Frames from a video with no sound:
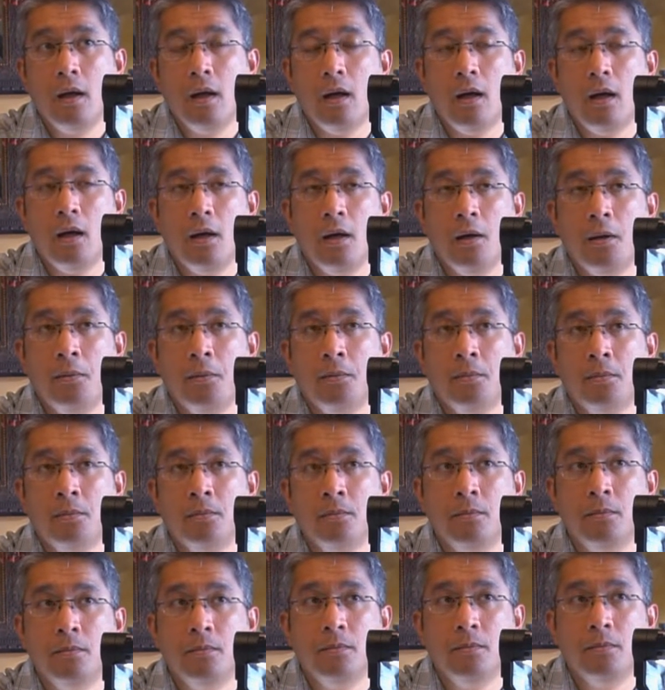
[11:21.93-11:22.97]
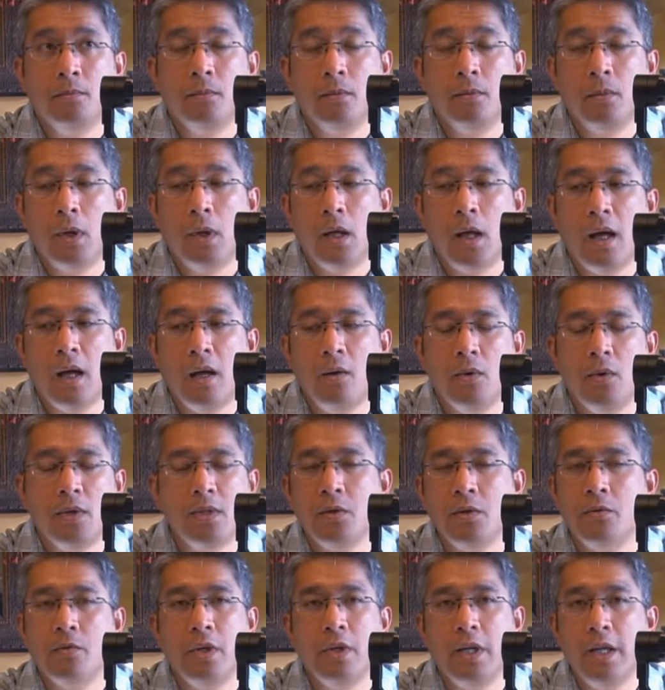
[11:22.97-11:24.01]
I
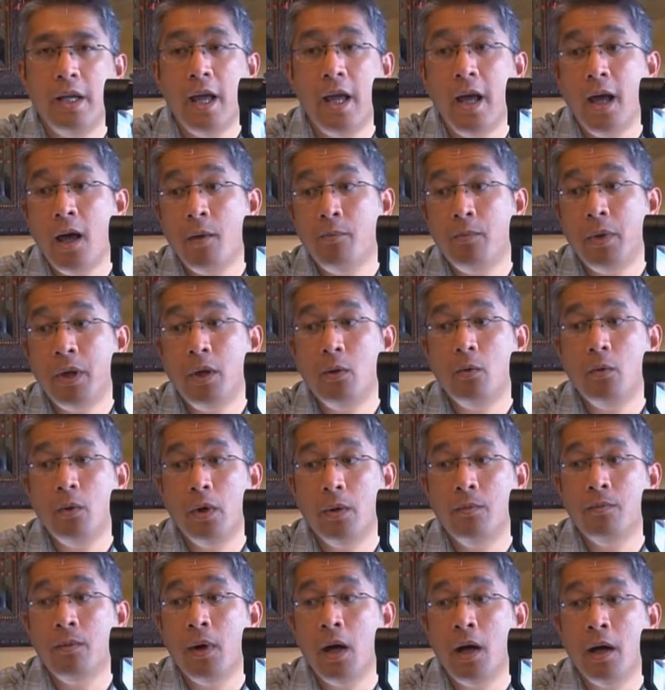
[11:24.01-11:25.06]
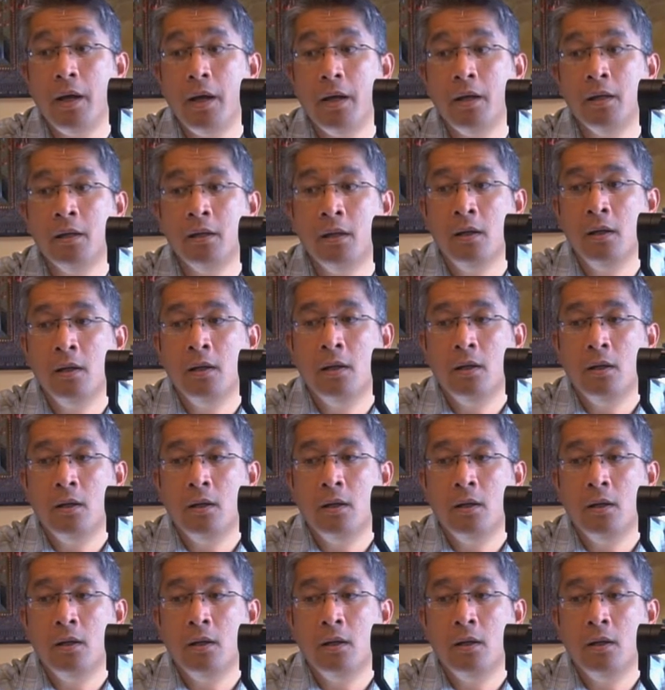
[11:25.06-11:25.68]
wasn't really happy with mine